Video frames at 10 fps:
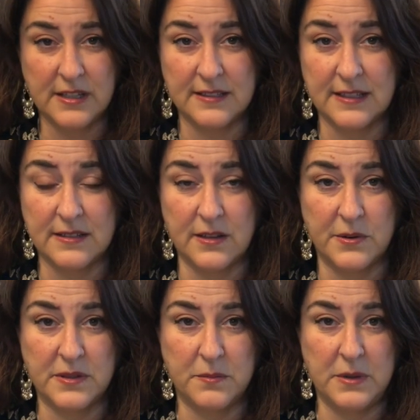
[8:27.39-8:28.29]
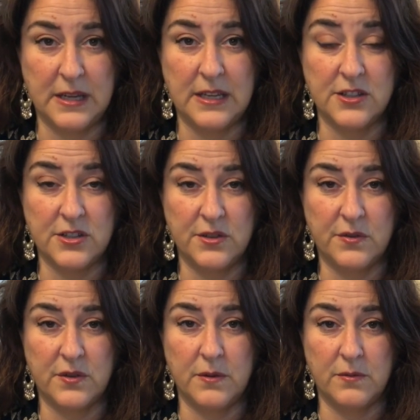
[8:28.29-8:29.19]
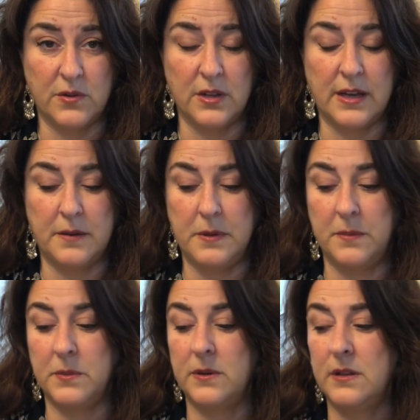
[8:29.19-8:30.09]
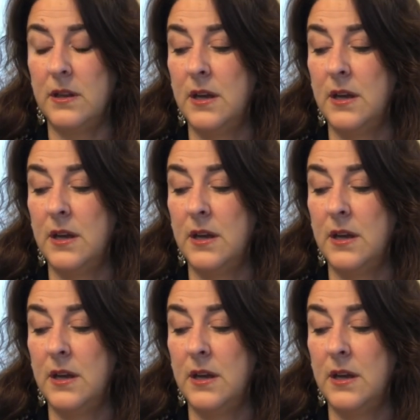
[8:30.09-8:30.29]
Because that's always a big issue for a lot of people.